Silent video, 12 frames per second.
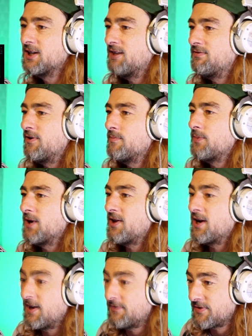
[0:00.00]
Can have fun
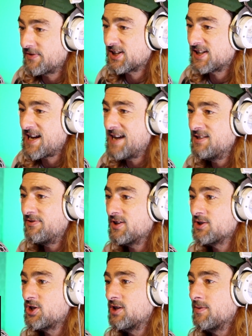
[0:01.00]
playing that. You have to have a stand for
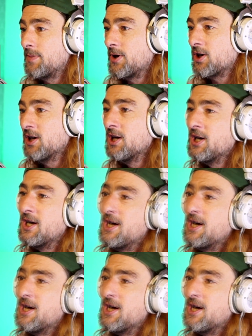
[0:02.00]
the bugger.